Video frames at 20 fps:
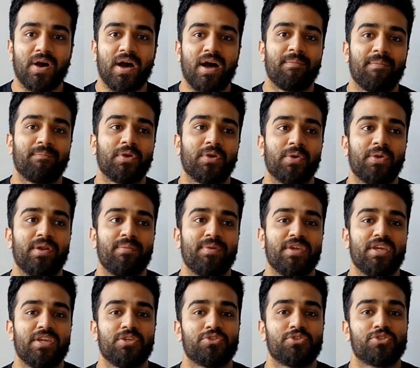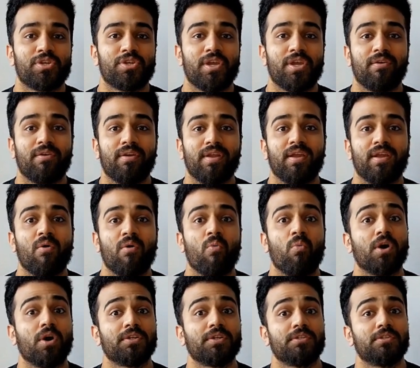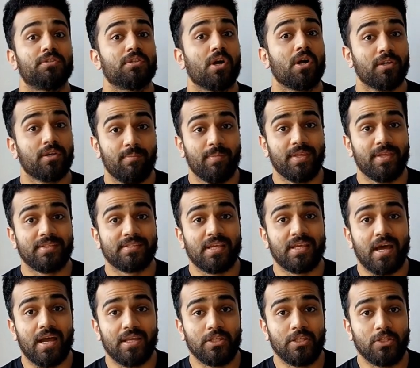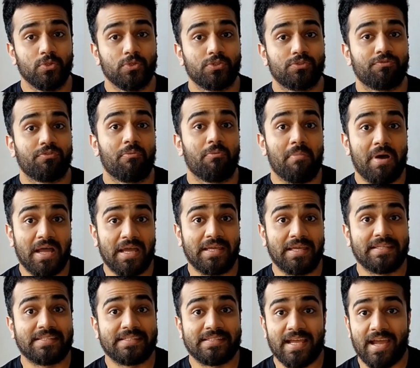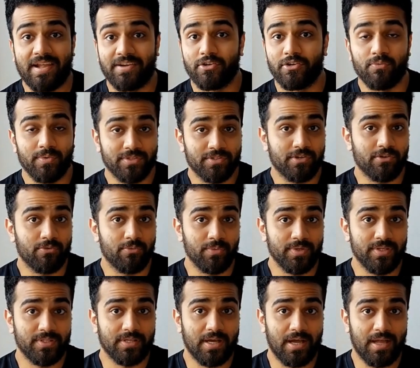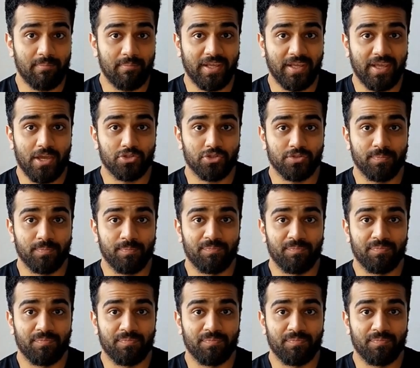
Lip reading: I'm going to be sharing what documents I used for my standard visitor visa application.